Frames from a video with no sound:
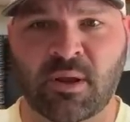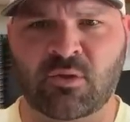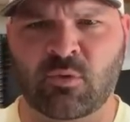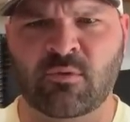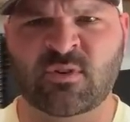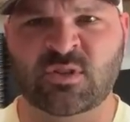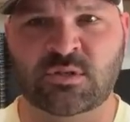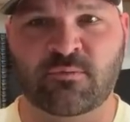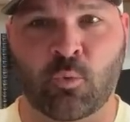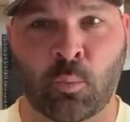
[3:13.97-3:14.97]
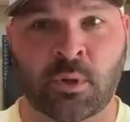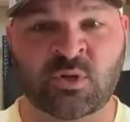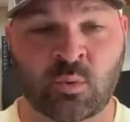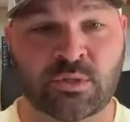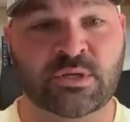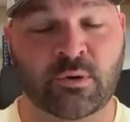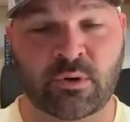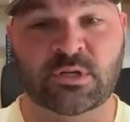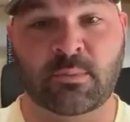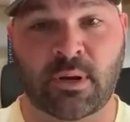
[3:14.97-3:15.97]
make three visits in 4 months, you are
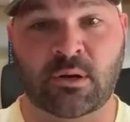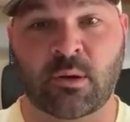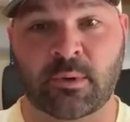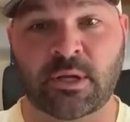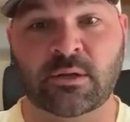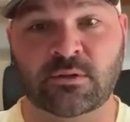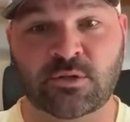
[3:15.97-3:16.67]
serious about coming in.